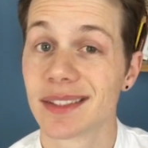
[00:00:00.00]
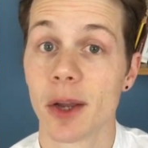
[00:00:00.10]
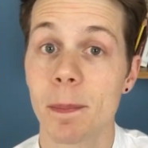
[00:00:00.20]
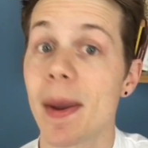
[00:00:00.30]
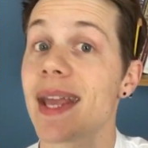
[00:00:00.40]

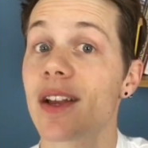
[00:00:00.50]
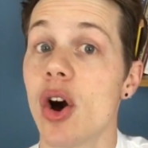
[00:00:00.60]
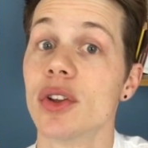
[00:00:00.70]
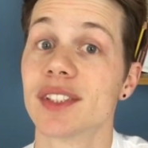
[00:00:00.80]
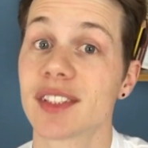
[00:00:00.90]
So bake
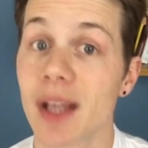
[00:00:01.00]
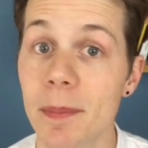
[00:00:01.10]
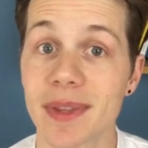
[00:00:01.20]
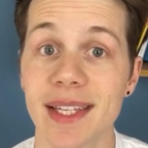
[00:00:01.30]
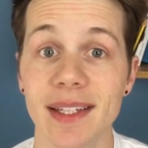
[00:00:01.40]
on
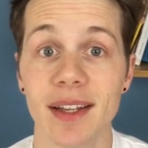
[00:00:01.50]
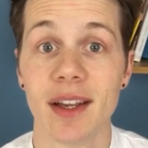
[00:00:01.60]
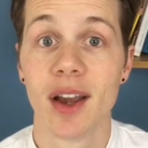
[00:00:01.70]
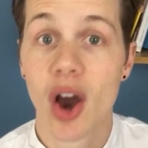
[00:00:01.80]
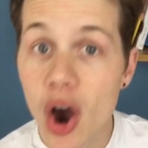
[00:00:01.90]
something
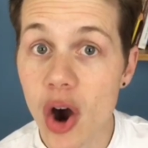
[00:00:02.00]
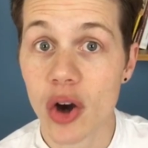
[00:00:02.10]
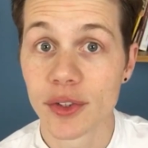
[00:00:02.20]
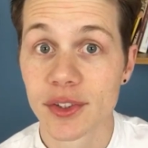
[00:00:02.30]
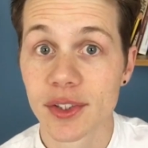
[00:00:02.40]

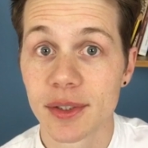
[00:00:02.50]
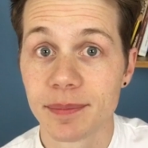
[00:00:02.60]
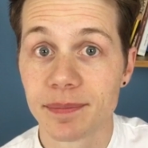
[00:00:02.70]
hot.